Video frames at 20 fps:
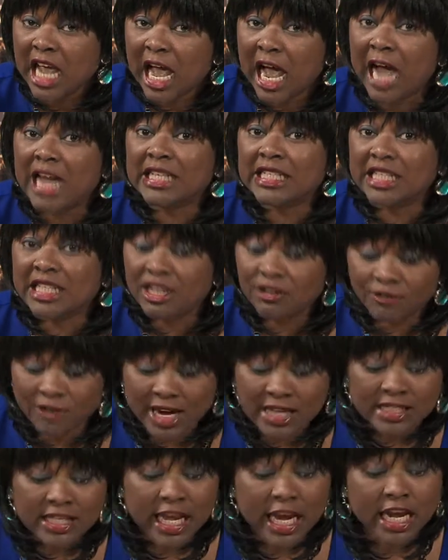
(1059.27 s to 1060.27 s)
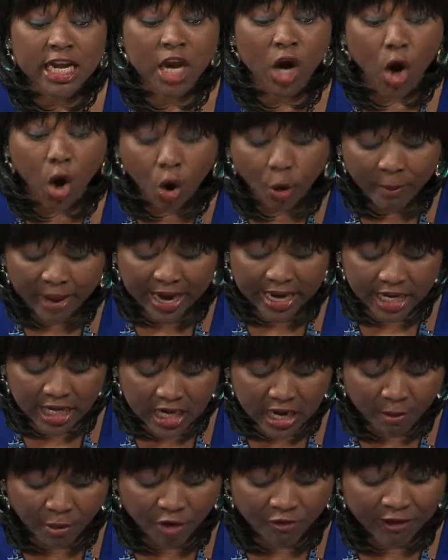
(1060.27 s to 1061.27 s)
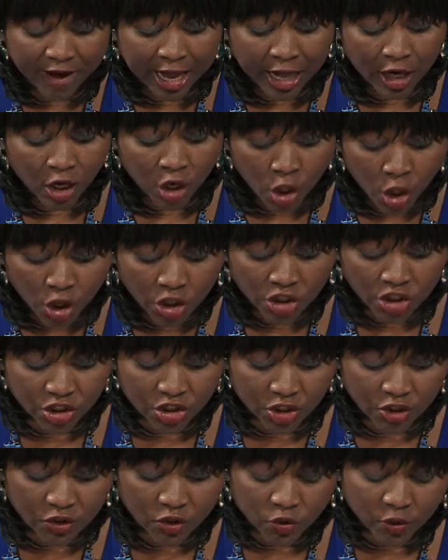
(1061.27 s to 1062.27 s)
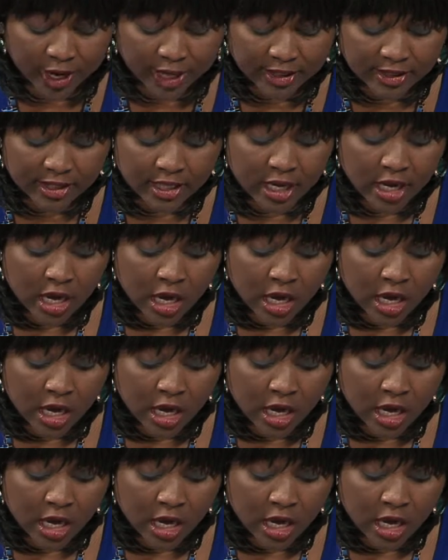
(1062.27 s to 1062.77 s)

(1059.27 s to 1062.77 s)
and deliverance in the almighty name of our Lord Jesus Christ.